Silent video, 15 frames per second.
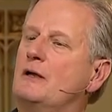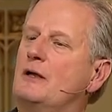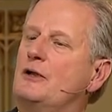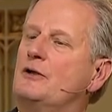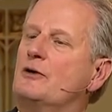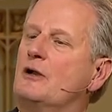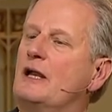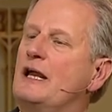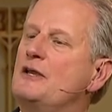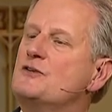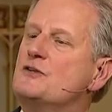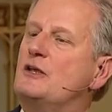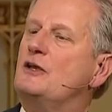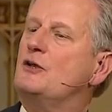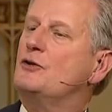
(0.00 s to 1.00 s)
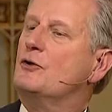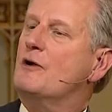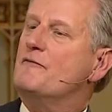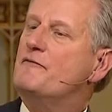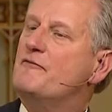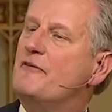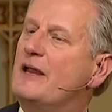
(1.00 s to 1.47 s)
You're lazy. You're a
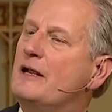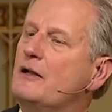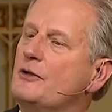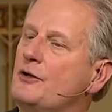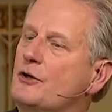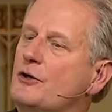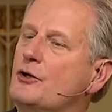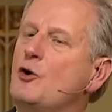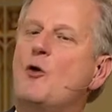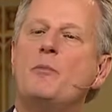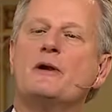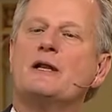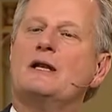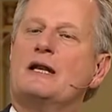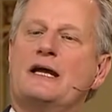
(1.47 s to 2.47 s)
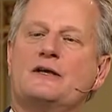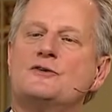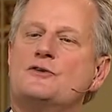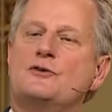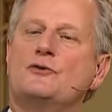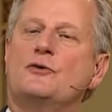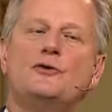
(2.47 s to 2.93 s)
failure. Nobody
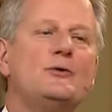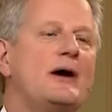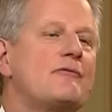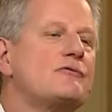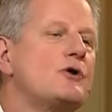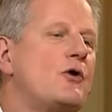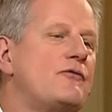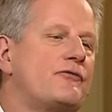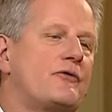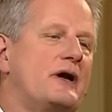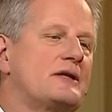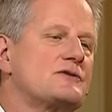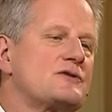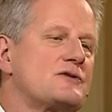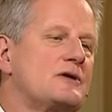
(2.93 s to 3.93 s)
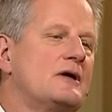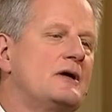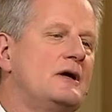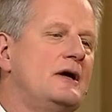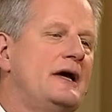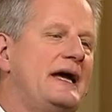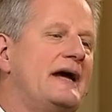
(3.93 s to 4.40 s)
likes you. You have no friends.
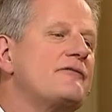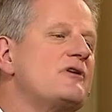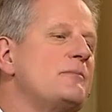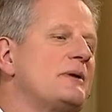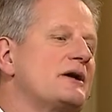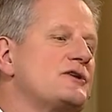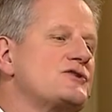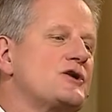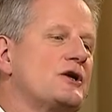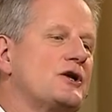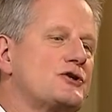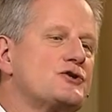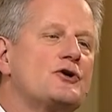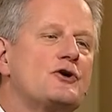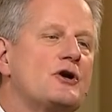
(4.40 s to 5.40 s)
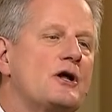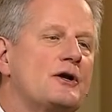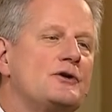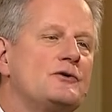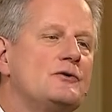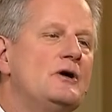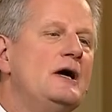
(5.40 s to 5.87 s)
Everybody's going to turn on
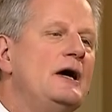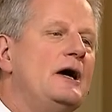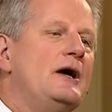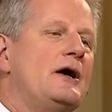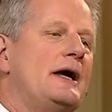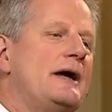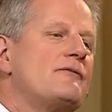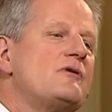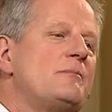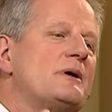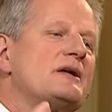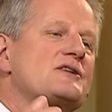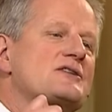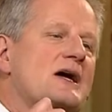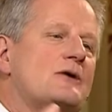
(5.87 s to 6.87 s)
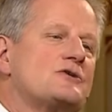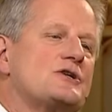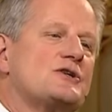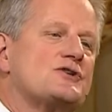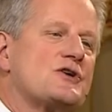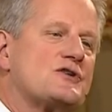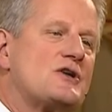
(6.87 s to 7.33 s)
you. Everybody's out to
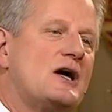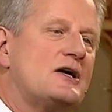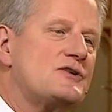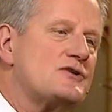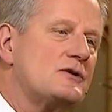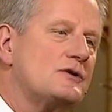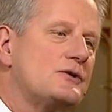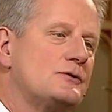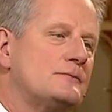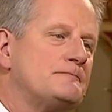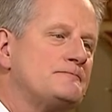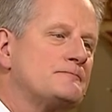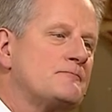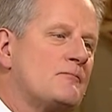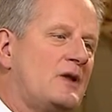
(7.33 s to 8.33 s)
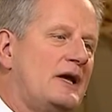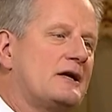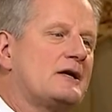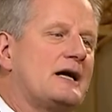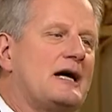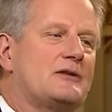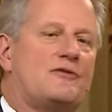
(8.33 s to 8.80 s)
just hustle you. And
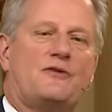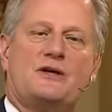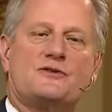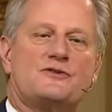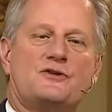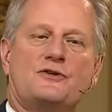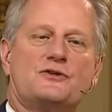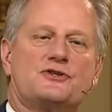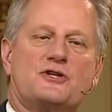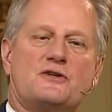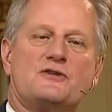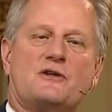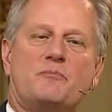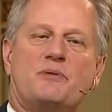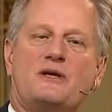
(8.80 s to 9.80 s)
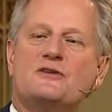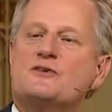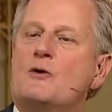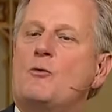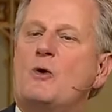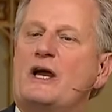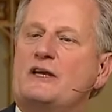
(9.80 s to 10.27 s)
God thinks you're just a piece
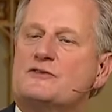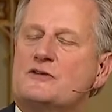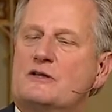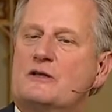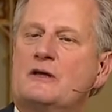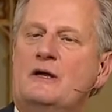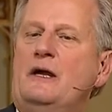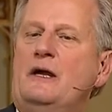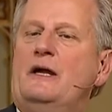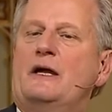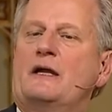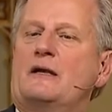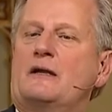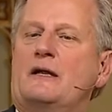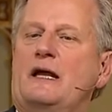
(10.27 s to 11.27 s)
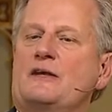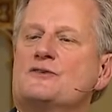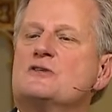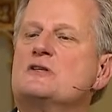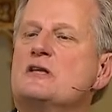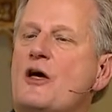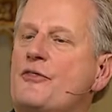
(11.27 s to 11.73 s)
of waste and has
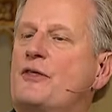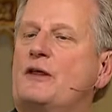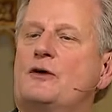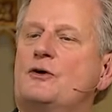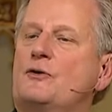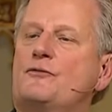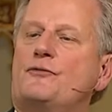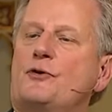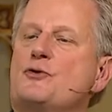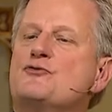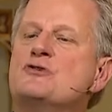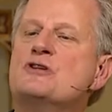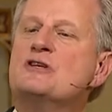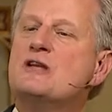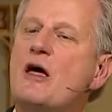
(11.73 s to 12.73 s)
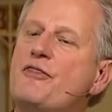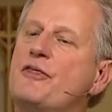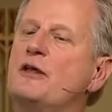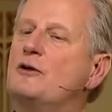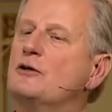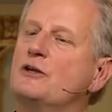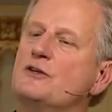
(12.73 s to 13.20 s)
nothing good for you.
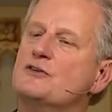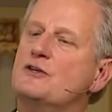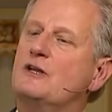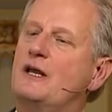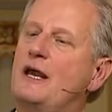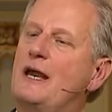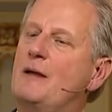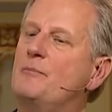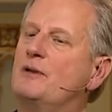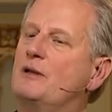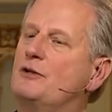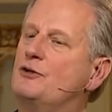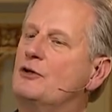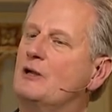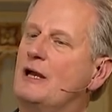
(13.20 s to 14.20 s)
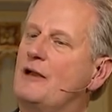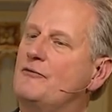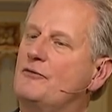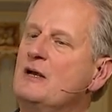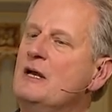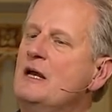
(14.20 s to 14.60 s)
Nothing good is going to happen in your life.